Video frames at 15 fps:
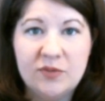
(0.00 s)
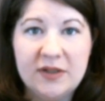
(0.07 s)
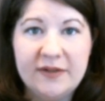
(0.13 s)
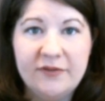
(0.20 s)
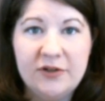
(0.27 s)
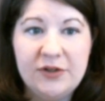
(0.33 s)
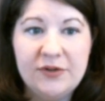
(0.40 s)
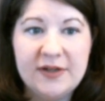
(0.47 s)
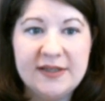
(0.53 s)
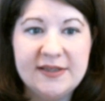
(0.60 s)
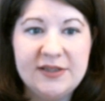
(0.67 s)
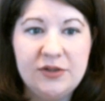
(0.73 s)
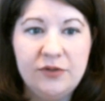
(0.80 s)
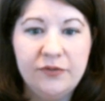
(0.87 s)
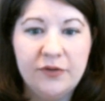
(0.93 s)
whatever you guys
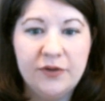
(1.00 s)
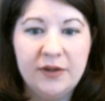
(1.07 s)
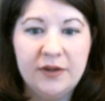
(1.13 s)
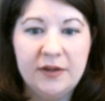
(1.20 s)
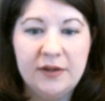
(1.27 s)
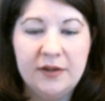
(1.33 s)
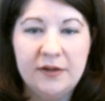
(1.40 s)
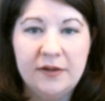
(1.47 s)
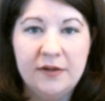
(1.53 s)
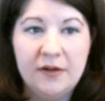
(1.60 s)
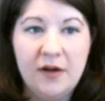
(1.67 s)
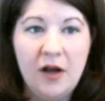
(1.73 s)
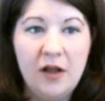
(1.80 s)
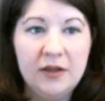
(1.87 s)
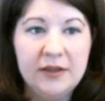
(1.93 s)
do for the
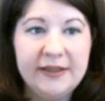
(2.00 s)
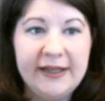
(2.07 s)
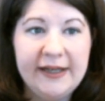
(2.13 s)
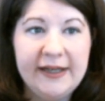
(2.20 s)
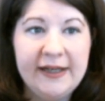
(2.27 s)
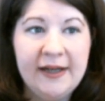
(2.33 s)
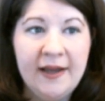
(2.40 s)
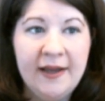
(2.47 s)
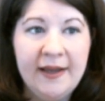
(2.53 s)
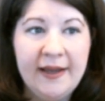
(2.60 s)
holiday,